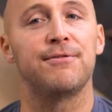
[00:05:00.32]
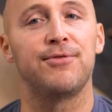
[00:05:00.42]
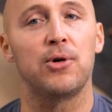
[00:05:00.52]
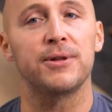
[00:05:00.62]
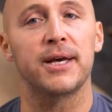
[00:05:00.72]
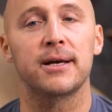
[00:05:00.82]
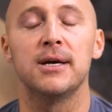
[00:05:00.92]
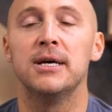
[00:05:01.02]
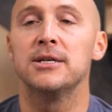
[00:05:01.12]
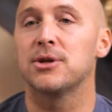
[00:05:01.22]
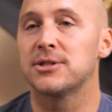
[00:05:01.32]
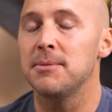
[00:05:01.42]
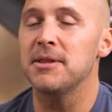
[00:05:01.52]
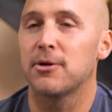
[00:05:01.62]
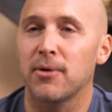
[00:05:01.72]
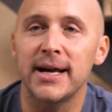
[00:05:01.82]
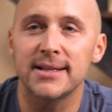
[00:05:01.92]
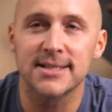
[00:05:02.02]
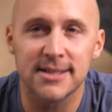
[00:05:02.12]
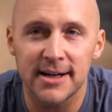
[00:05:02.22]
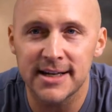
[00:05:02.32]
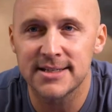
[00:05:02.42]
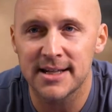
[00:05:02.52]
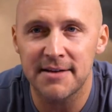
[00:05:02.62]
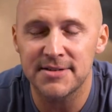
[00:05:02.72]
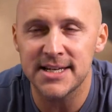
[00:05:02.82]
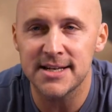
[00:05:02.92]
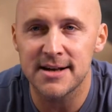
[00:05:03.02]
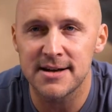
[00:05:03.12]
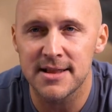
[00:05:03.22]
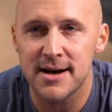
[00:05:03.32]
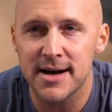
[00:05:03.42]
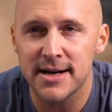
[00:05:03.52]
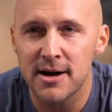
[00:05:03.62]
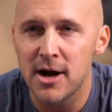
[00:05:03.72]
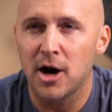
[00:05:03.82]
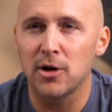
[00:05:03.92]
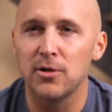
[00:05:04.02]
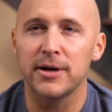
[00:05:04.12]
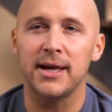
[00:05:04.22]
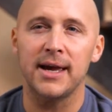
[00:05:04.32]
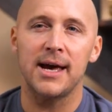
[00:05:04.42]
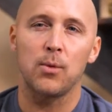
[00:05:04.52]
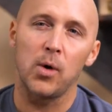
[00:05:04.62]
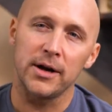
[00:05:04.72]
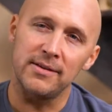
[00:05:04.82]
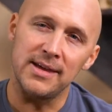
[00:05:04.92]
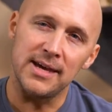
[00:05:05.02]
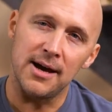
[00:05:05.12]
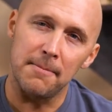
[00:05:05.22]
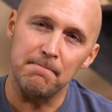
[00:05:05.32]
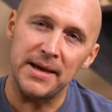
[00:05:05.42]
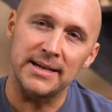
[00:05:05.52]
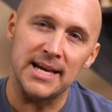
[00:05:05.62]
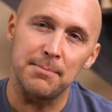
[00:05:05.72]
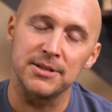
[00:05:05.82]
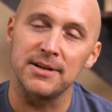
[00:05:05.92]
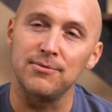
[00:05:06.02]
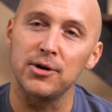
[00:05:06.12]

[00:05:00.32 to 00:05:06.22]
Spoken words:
folding. So some of the great studies that I've seen online are looking at one of the examples of